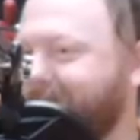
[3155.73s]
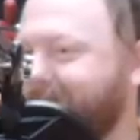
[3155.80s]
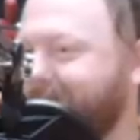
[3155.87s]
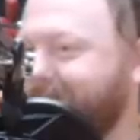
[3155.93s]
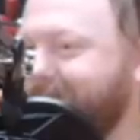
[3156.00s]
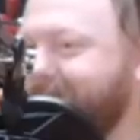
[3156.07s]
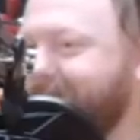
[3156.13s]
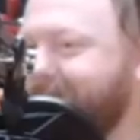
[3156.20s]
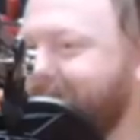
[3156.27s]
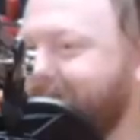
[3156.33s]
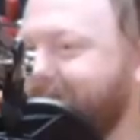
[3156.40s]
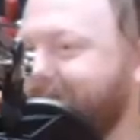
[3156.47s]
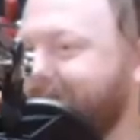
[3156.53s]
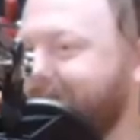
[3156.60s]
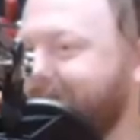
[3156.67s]

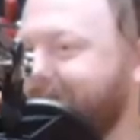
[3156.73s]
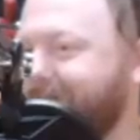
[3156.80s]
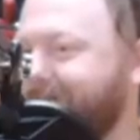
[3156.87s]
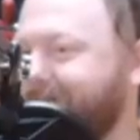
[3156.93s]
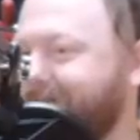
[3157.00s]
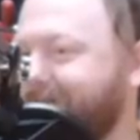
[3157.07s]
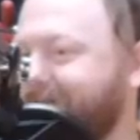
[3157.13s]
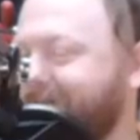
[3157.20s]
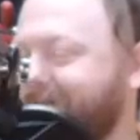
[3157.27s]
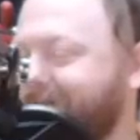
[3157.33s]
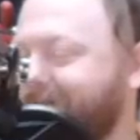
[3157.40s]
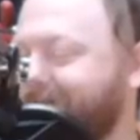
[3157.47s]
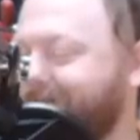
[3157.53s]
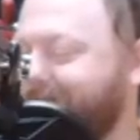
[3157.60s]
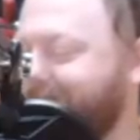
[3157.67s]

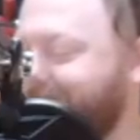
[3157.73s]
[no speech]